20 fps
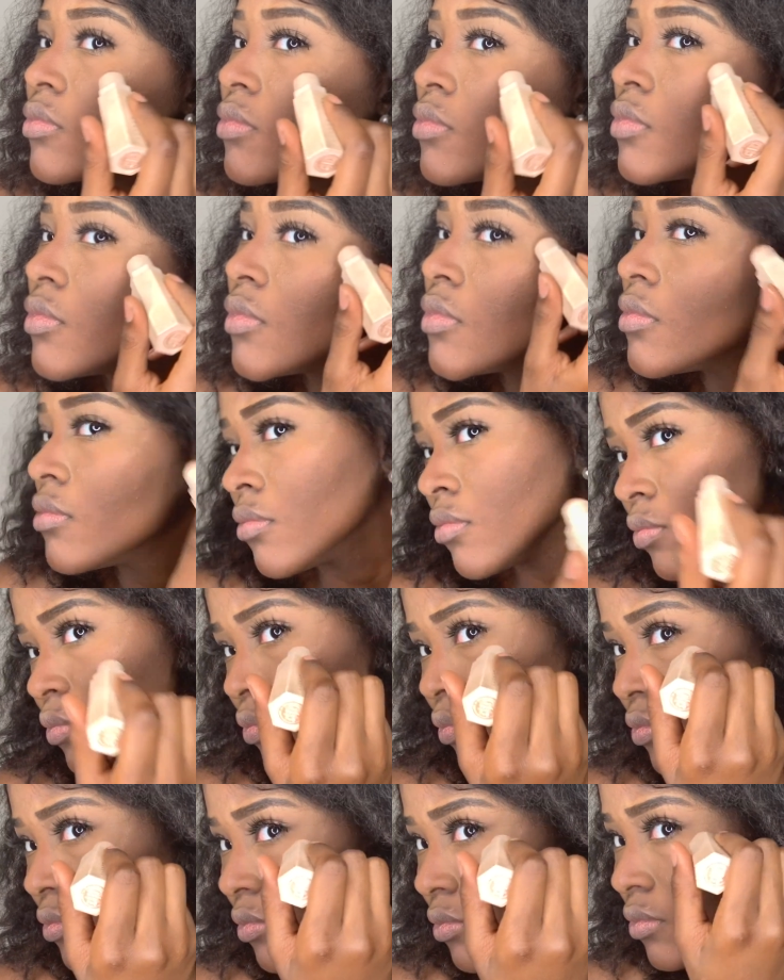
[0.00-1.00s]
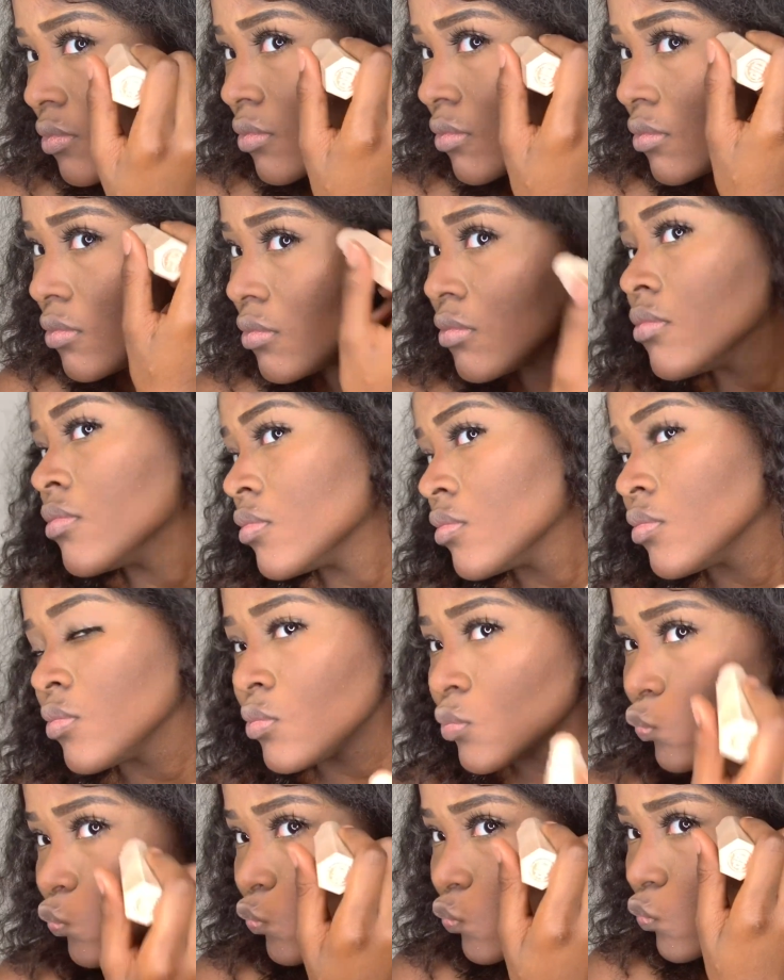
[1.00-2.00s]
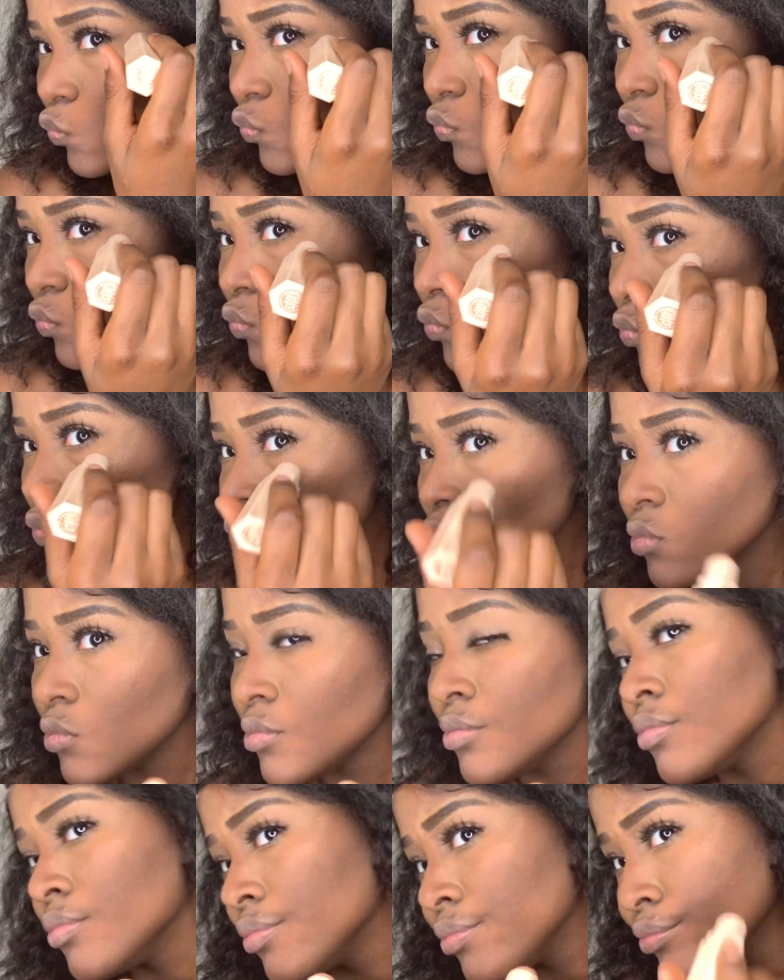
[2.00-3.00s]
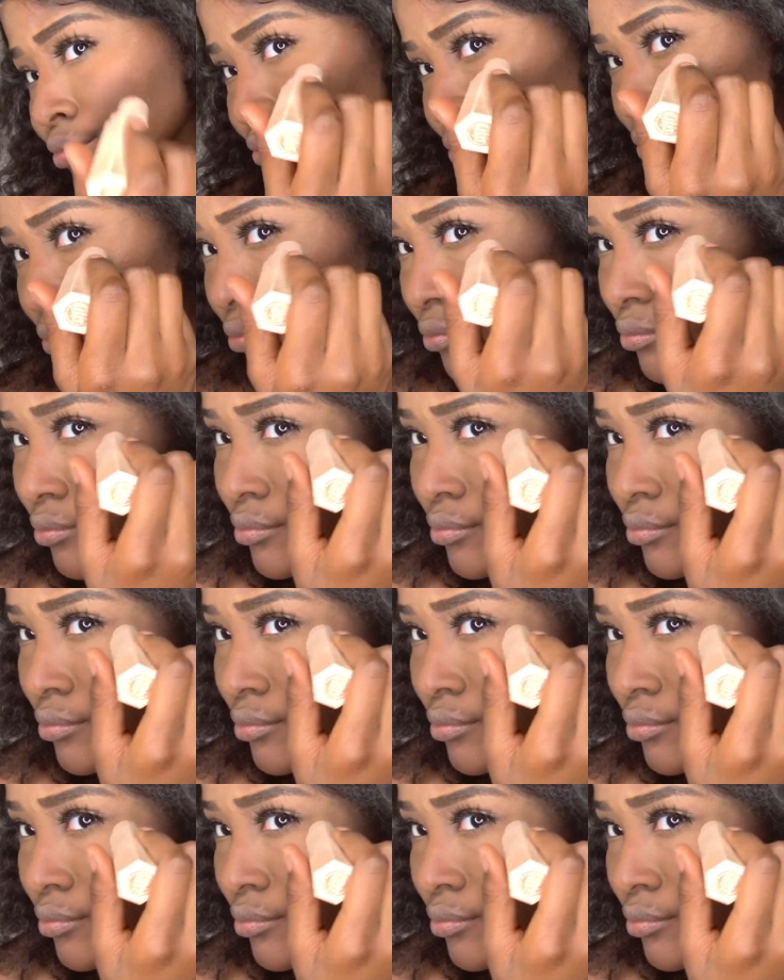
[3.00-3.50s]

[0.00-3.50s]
on the top of my cheekbones. I'm going to put it right